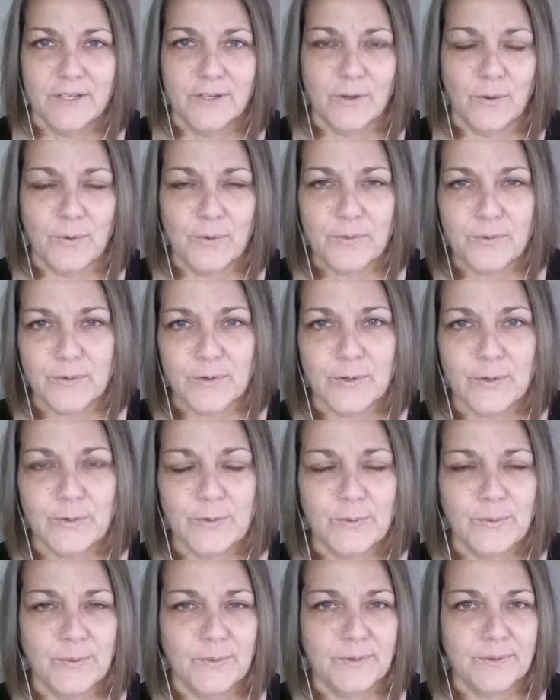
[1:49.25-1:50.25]
go
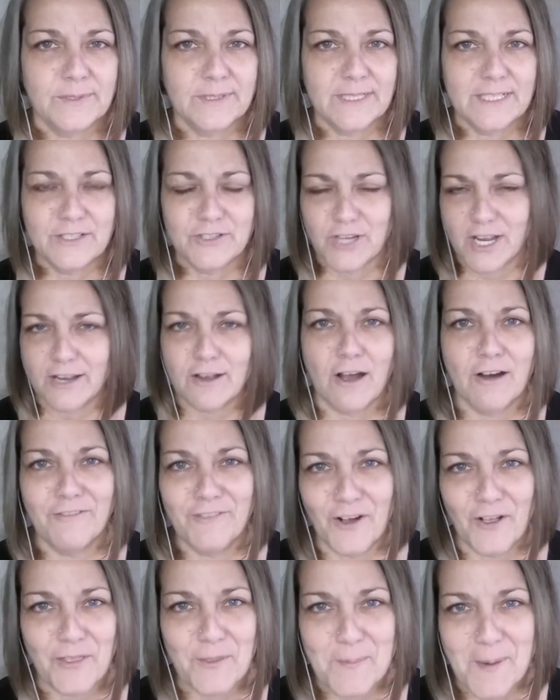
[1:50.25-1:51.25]
through and check
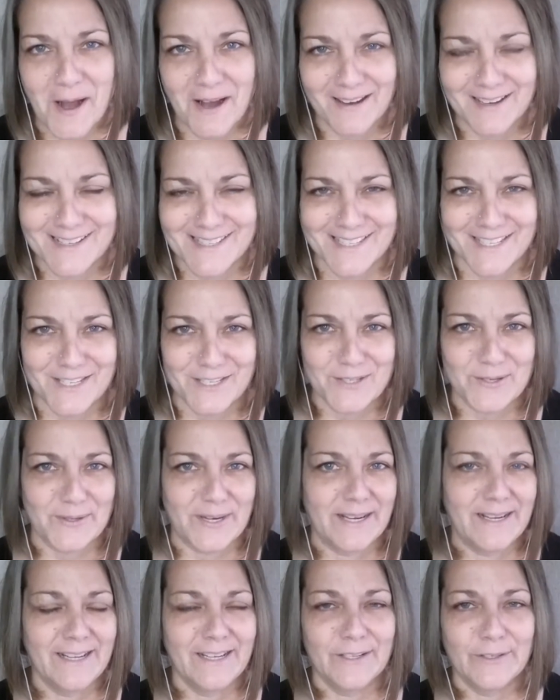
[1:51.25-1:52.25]
off all the
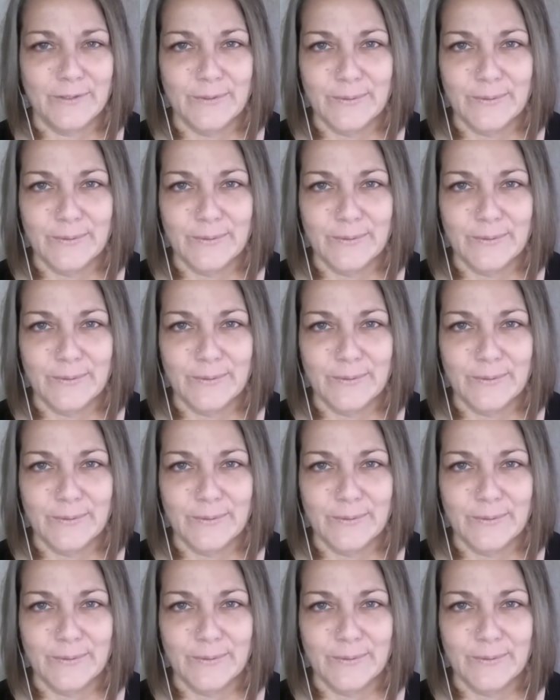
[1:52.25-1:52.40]
boxes, right?